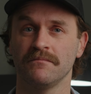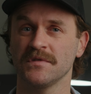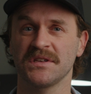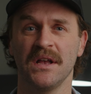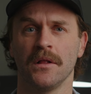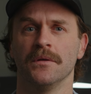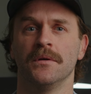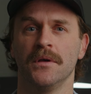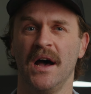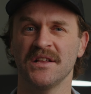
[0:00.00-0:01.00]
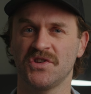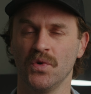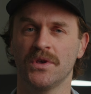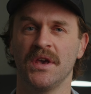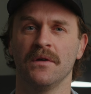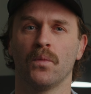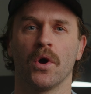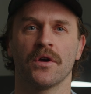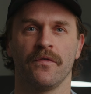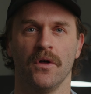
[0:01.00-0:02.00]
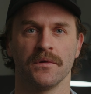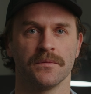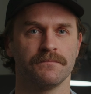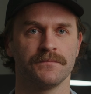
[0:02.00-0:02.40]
still a 2K workflow.